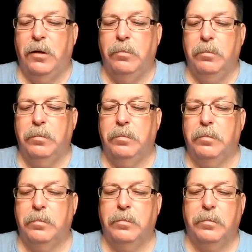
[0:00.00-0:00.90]
gem
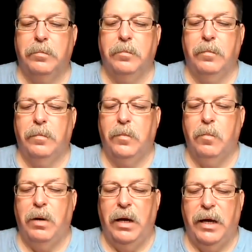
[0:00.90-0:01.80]

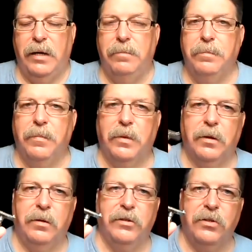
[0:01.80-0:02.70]
blade.
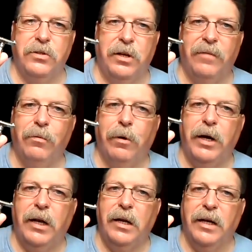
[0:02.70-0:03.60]
This is an
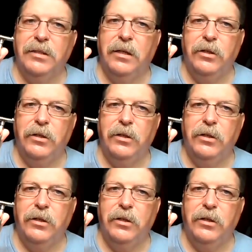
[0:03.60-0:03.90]
EverReady